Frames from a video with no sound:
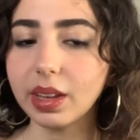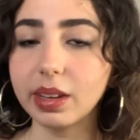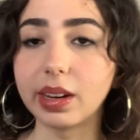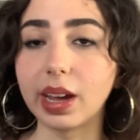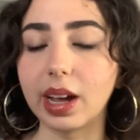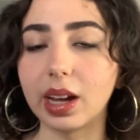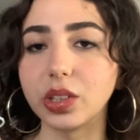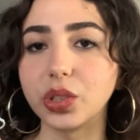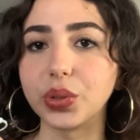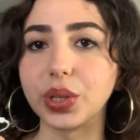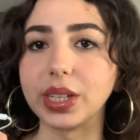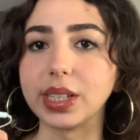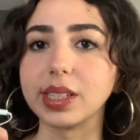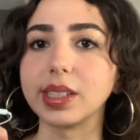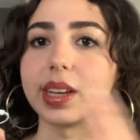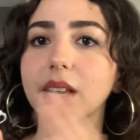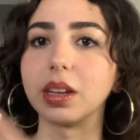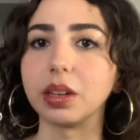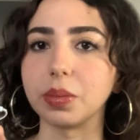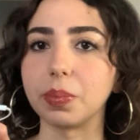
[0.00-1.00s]
I had to
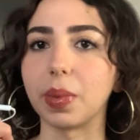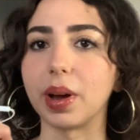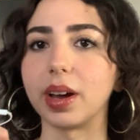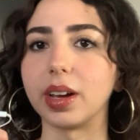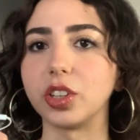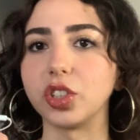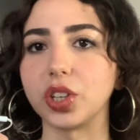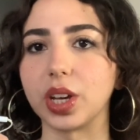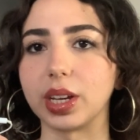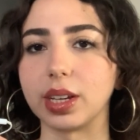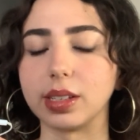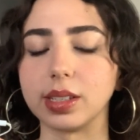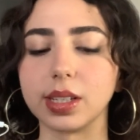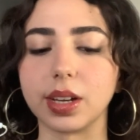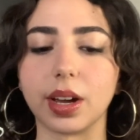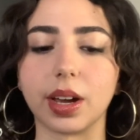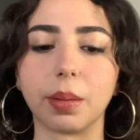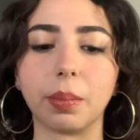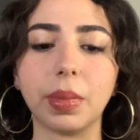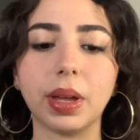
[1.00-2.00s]
extend my check-in
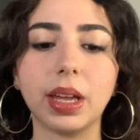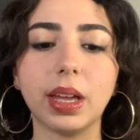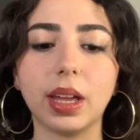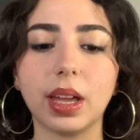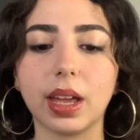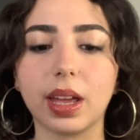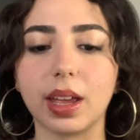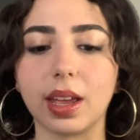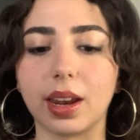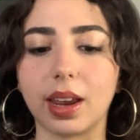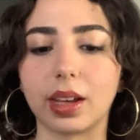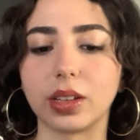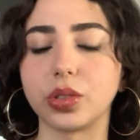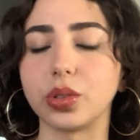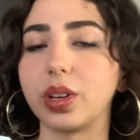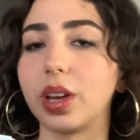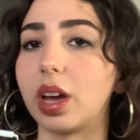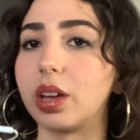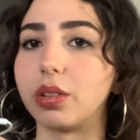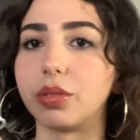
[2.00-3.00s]
time and I had to
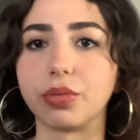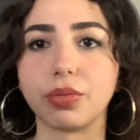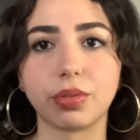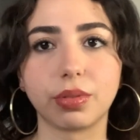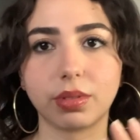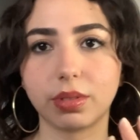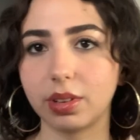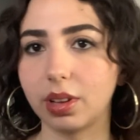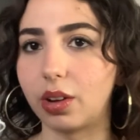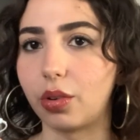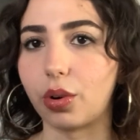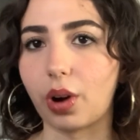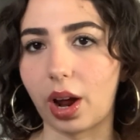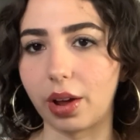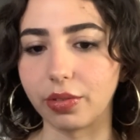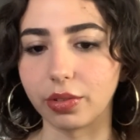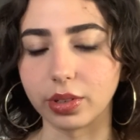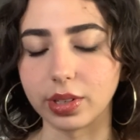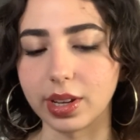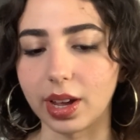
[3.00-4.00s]
kind of
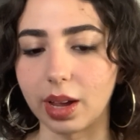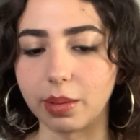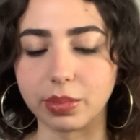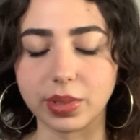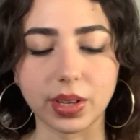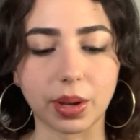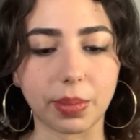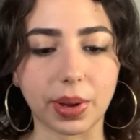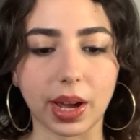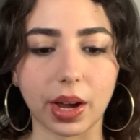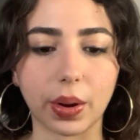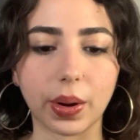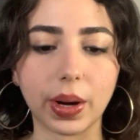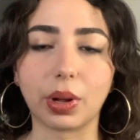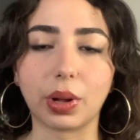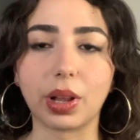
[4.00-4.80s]
arrive on time somehow.